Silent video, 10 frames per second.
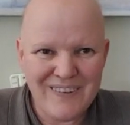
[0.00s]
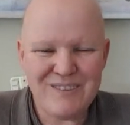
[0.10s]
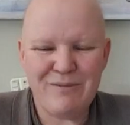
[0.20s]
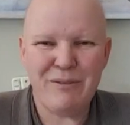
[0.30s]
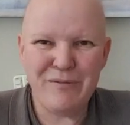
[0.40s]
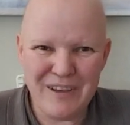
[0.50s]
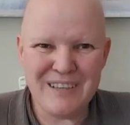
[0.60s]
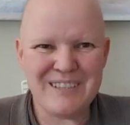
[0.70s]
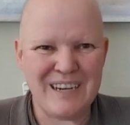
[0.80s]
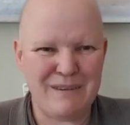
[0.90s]
because for the
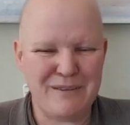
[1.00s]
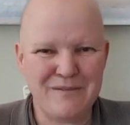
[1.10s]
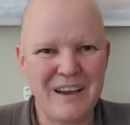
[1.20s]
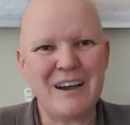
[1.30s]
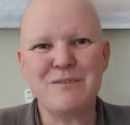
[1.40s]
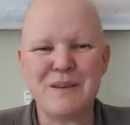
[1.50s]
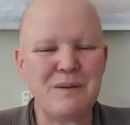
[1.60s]
first time I found